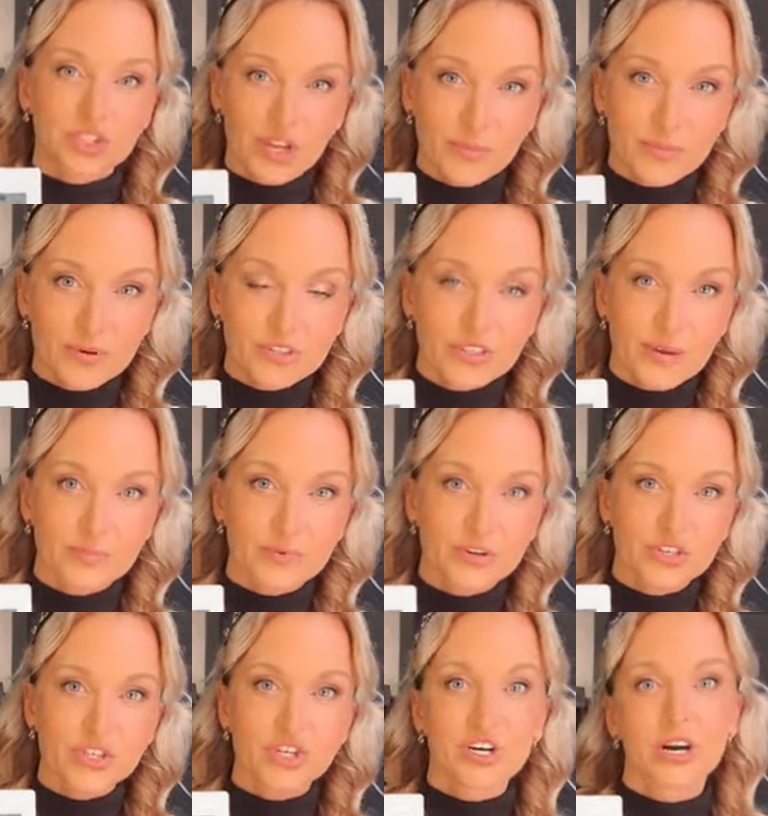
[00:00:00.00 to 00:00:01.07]

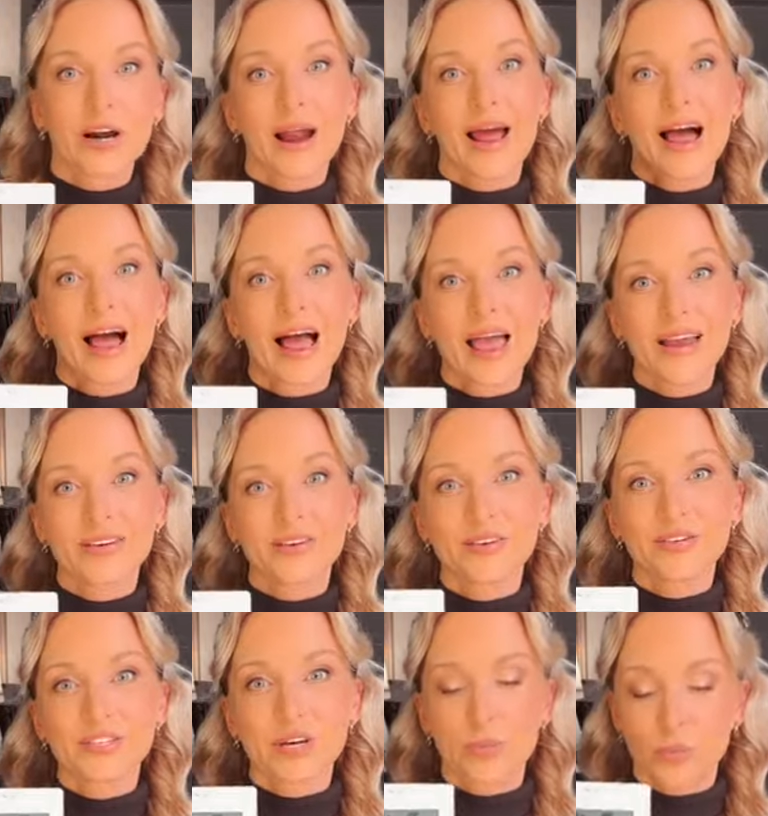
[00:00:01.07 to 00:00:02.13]
temperature
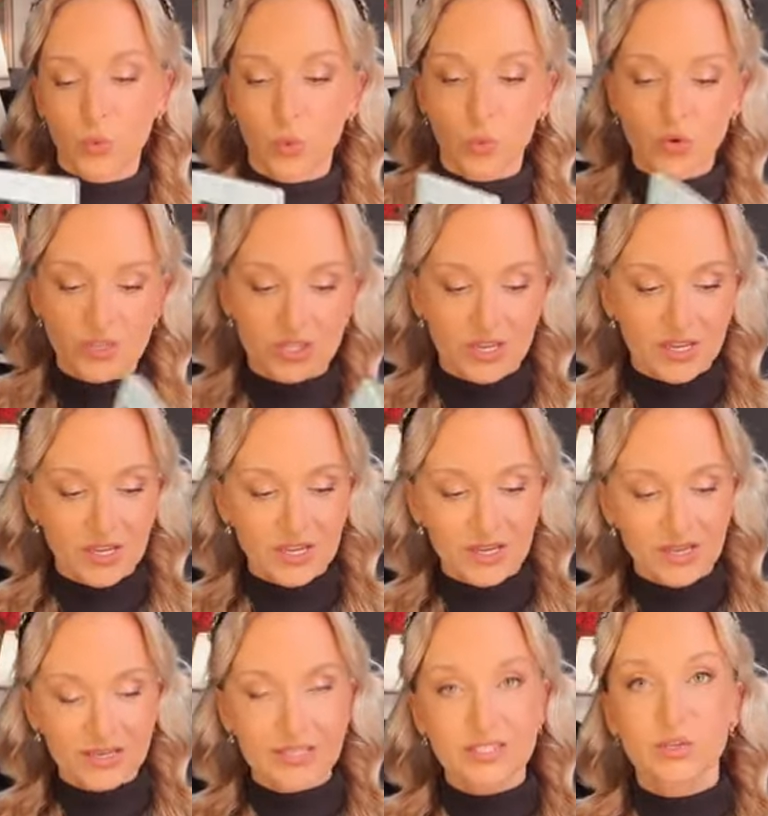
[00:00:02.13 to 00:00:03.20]
and what
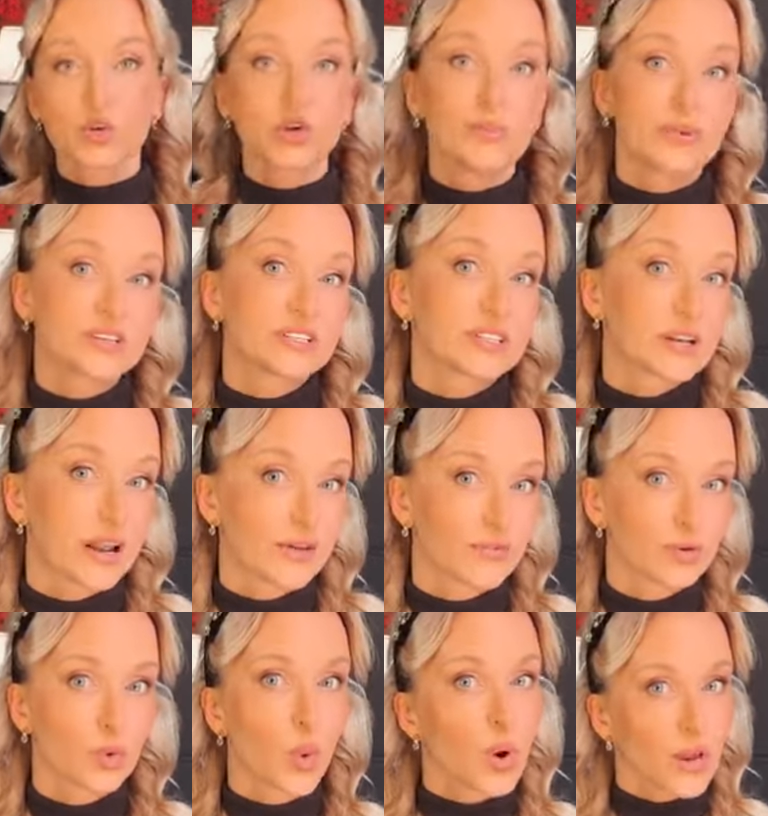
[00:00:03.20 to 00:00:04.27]
is humidity
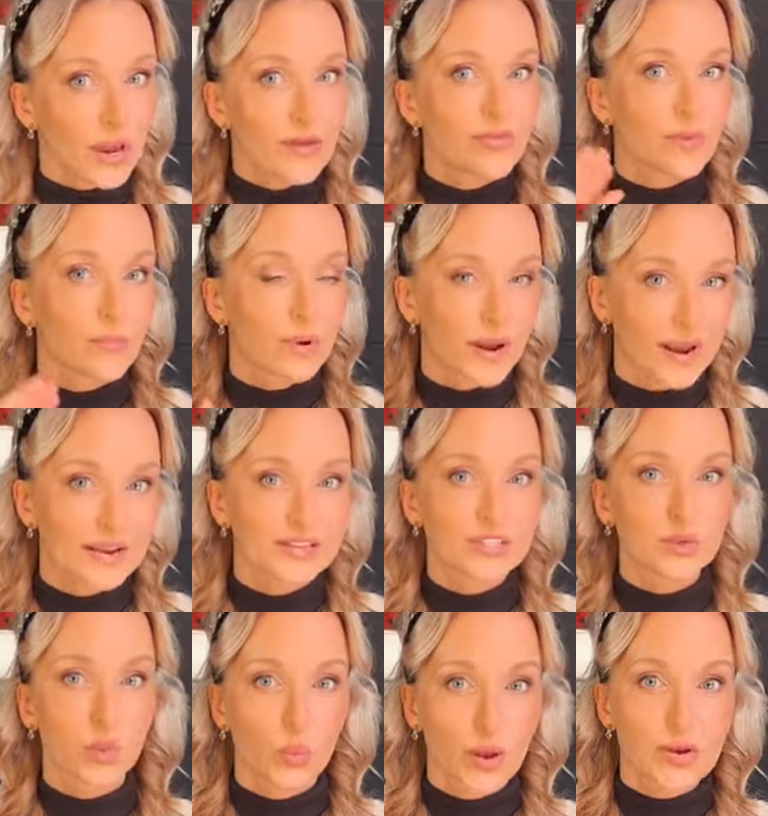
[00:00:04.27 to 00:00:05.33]
level in the
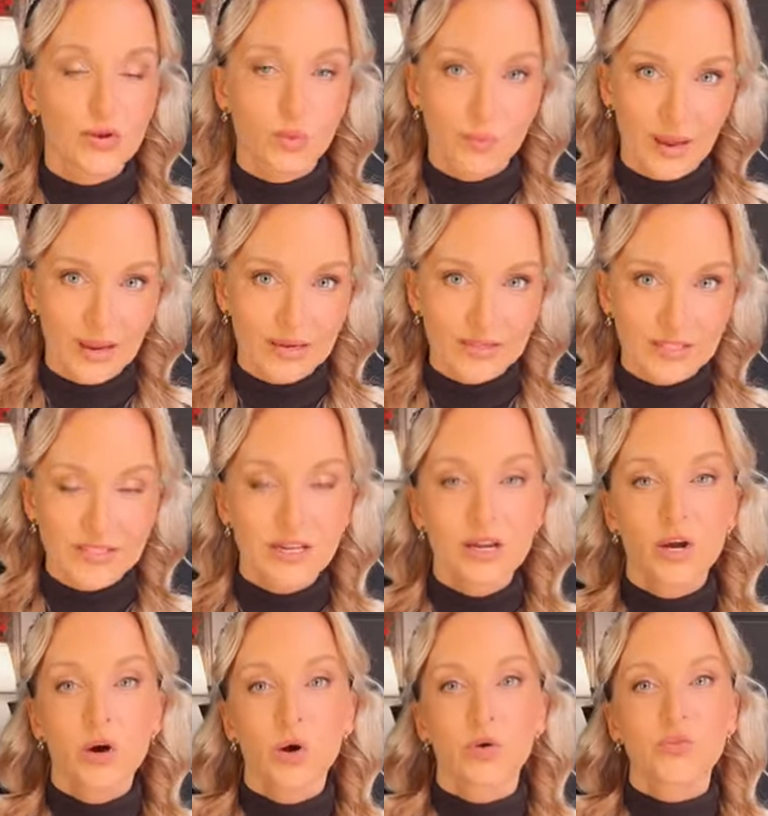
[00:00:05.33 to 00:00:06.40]
place where you're based.
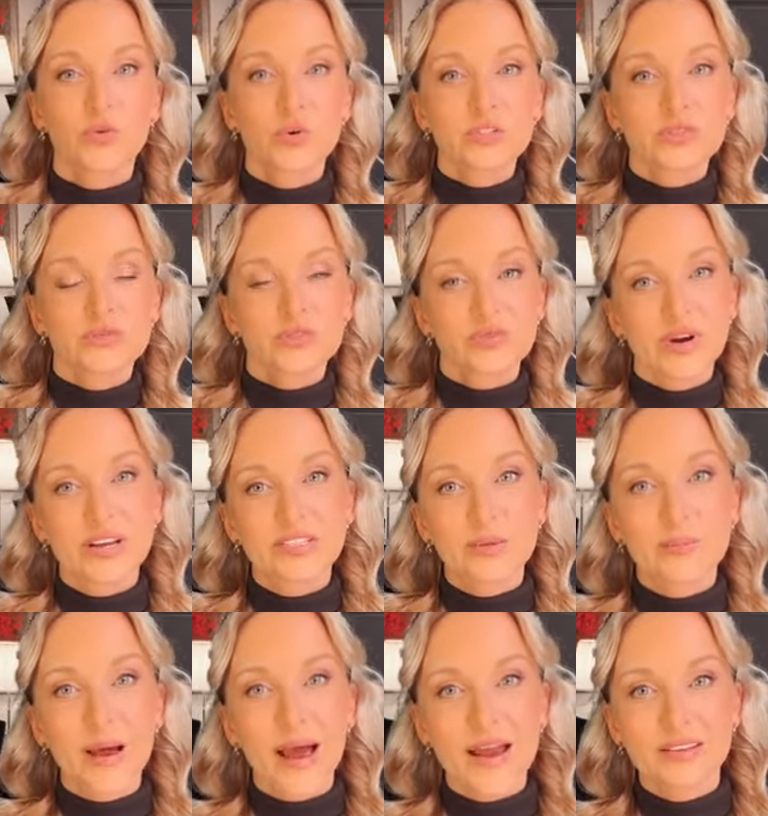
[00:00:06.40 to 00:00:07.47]
Of course, it really
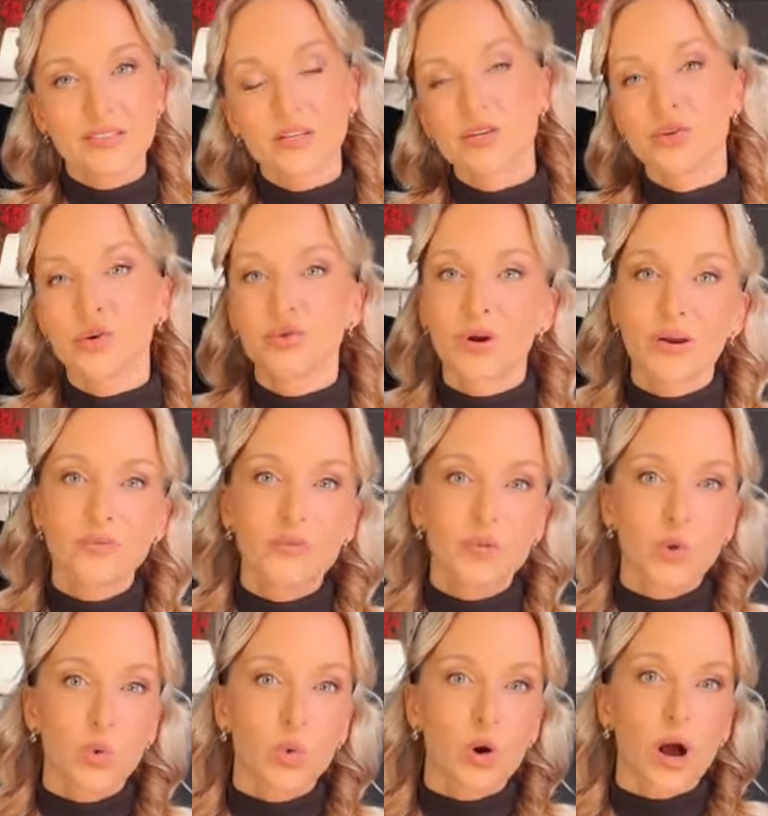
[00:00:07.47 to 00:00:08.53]
depends on your ground
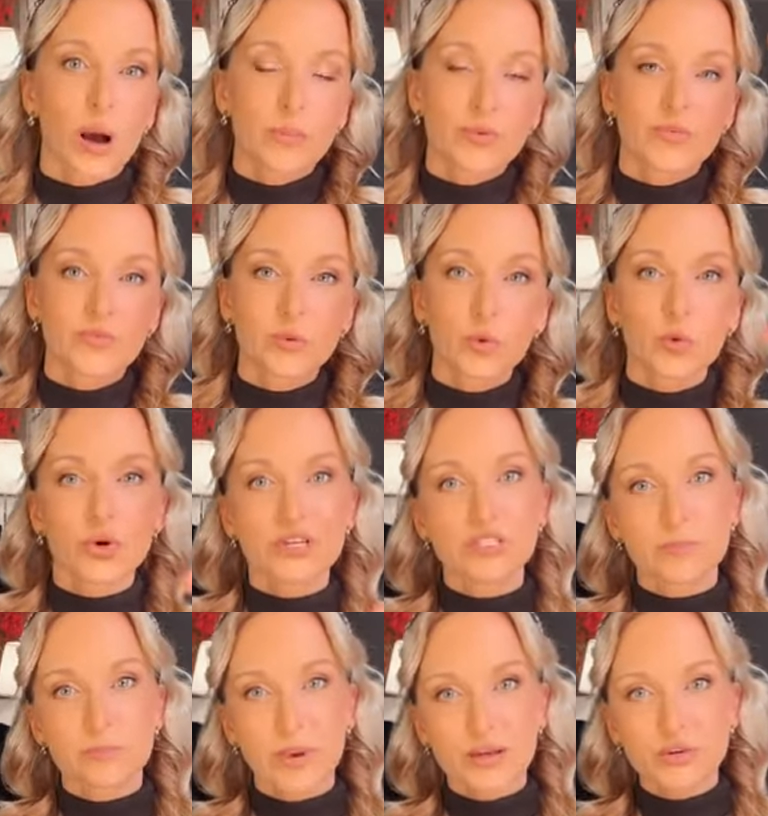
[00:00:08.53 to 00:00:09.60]
floor, upper floor,
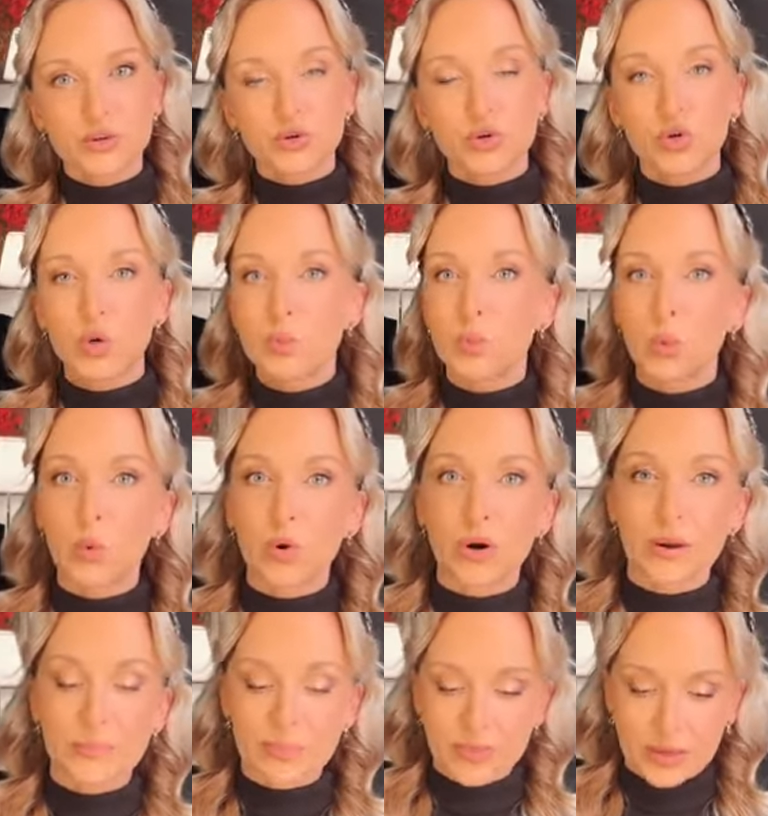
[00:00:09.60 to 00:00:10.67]
is a bedroom,
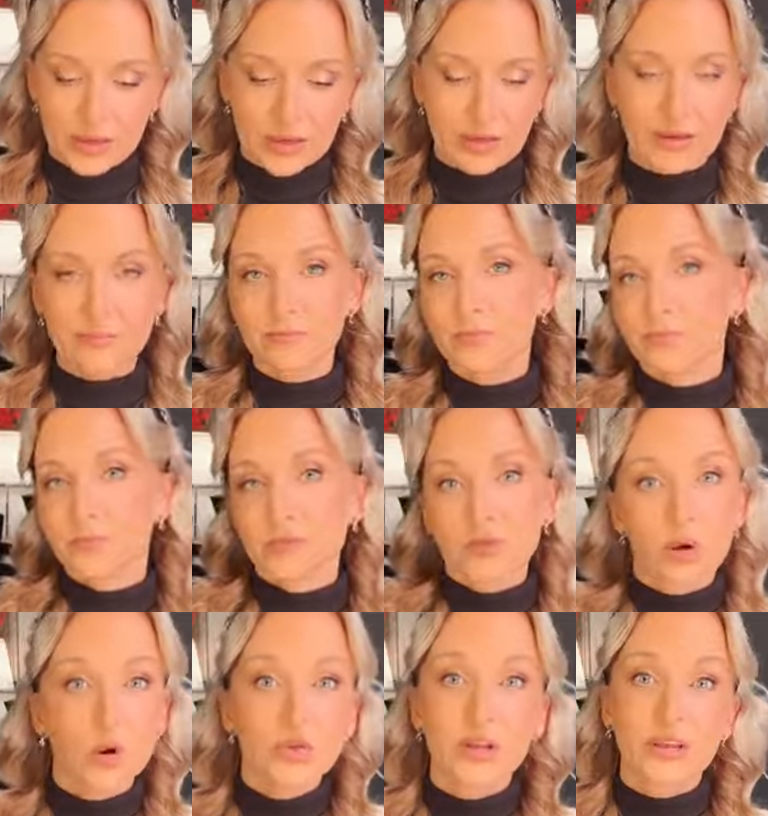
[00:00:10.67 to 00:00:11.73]
or on
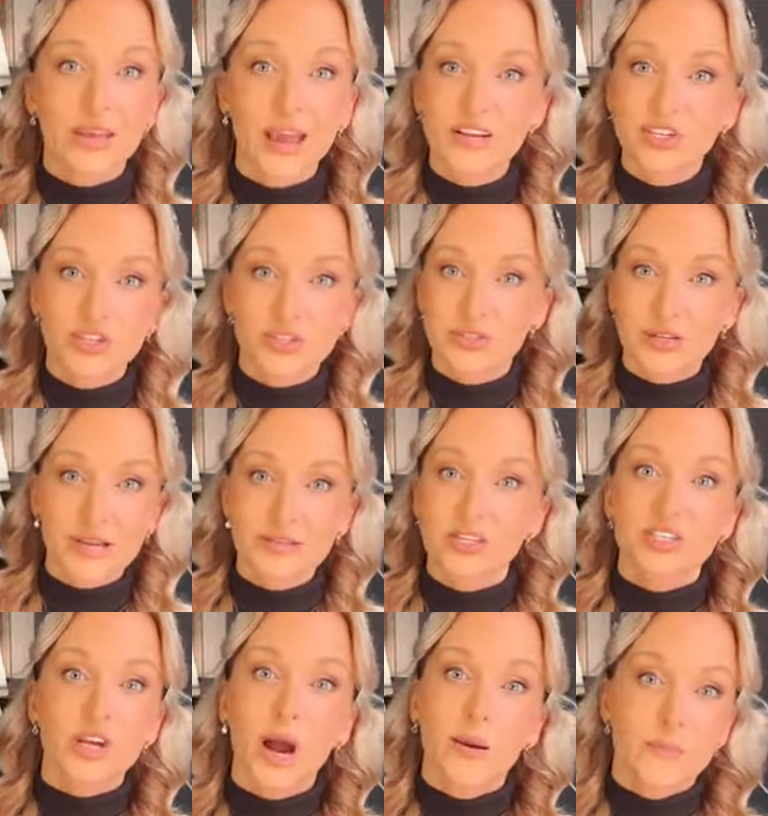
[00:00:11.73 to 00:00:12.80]
location and
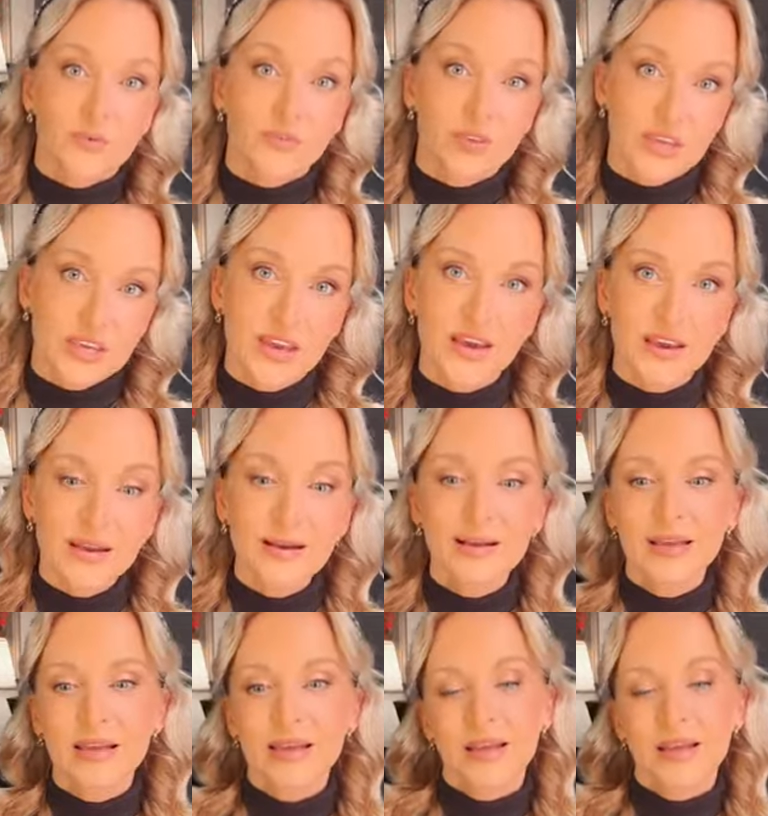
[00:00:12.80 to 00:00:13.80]
the time of the year.